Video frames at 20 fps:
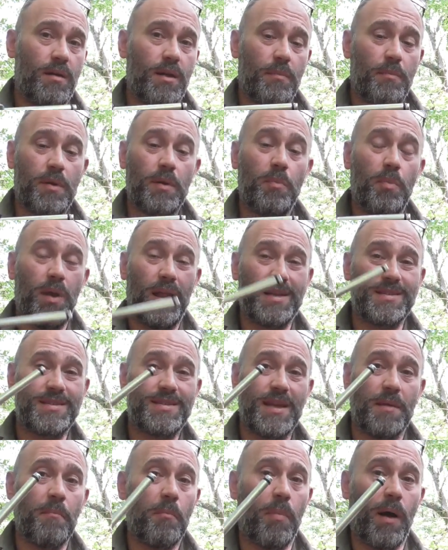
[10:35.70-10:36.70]
a
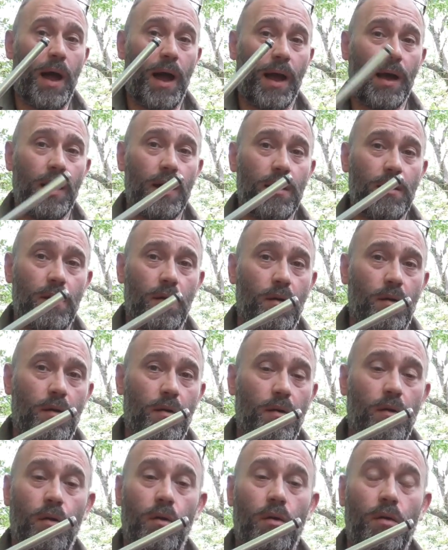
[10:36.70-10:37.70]
plastic bag
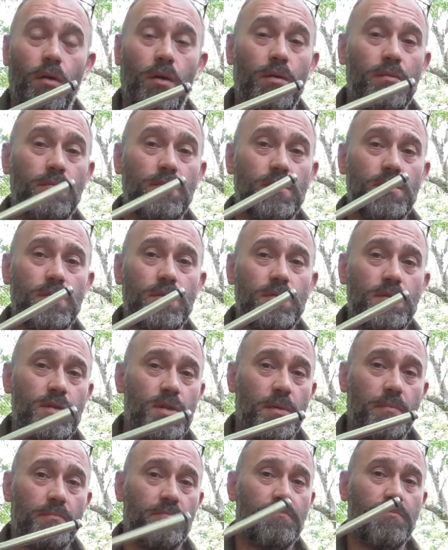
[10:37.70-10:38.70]
or
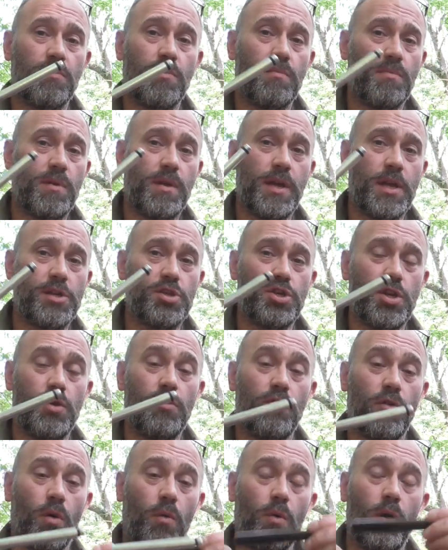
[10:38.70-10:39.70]
some
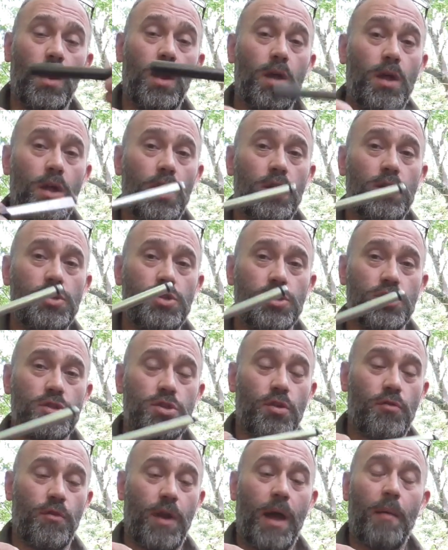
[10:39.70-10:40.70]
kitchen roll
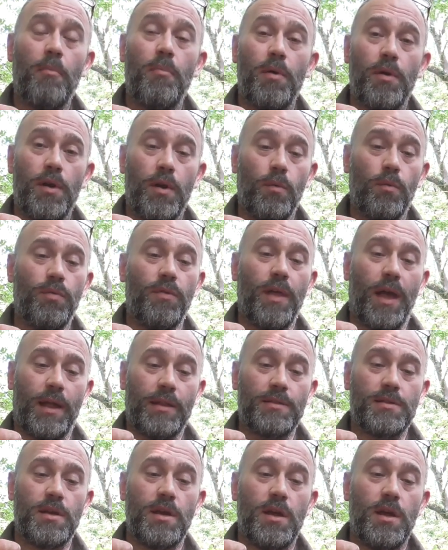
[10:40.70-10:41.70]
just to wrap around
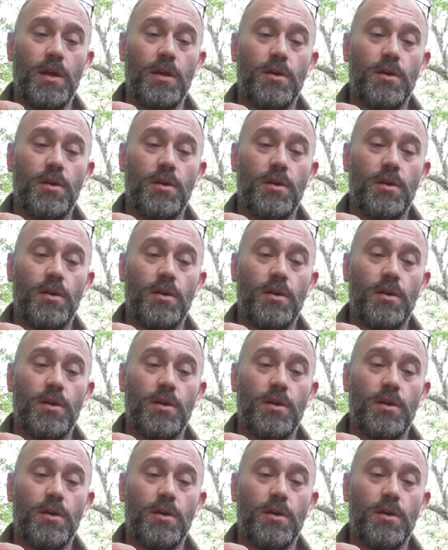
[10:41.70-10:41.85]
that,